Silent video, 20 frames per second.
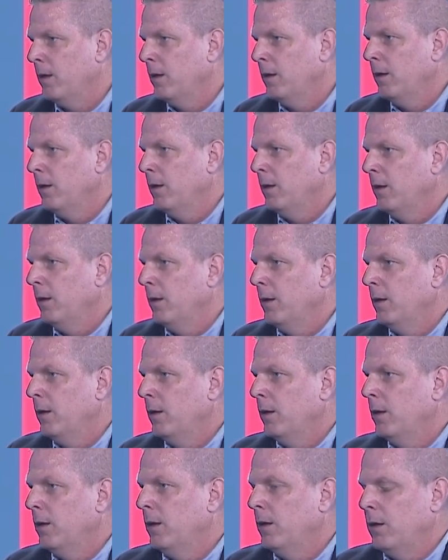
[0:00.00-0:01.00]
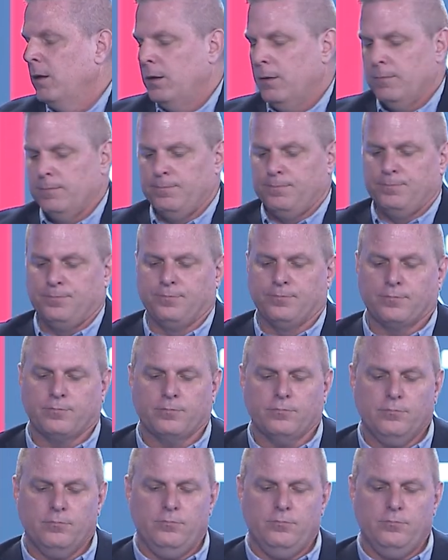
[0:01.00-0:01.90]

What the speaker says: No one is speaking in this clip.